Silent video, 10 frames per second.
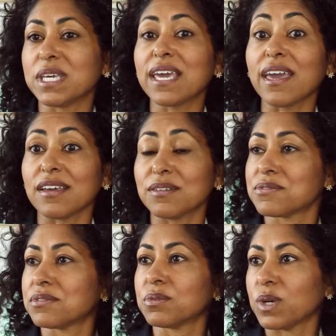
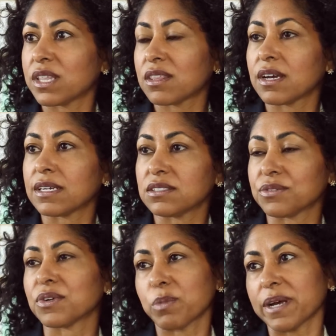behave with uh,
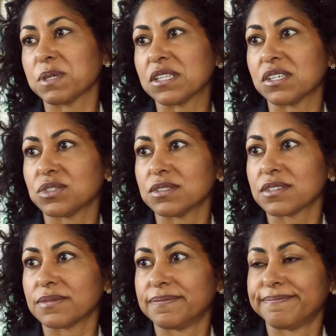different populations.